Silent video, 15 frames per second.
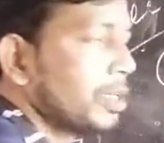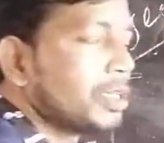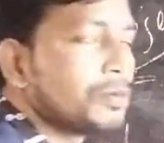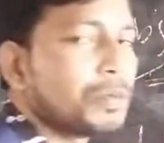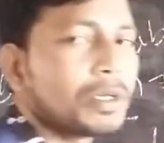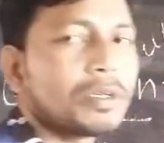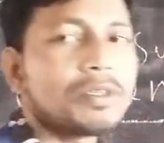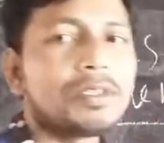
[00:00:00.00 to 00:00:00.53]
It is
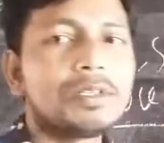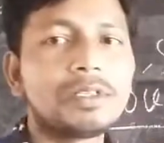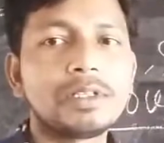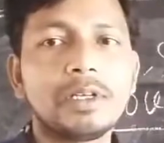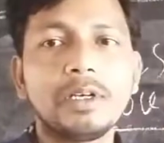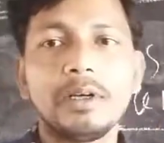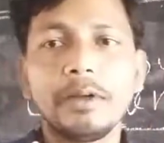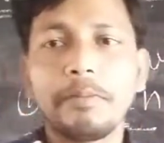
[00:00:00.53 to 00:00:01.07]
because this is
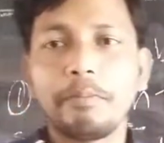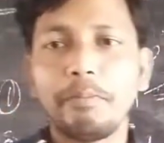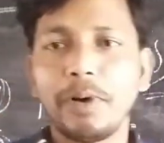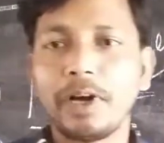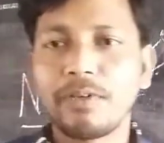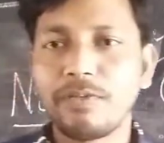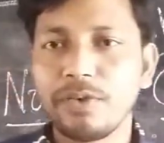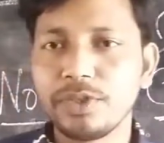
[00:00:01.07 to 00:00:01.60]
the
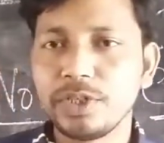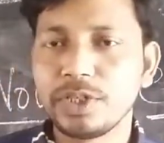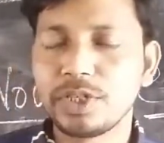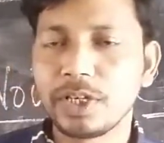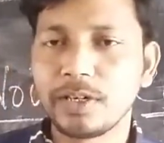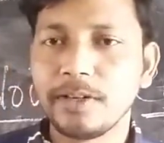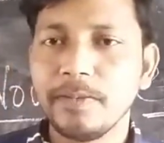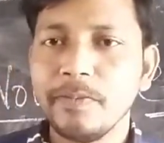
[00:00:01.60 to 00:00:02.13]
verb
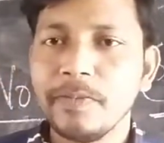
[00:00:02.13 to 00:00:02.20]
position.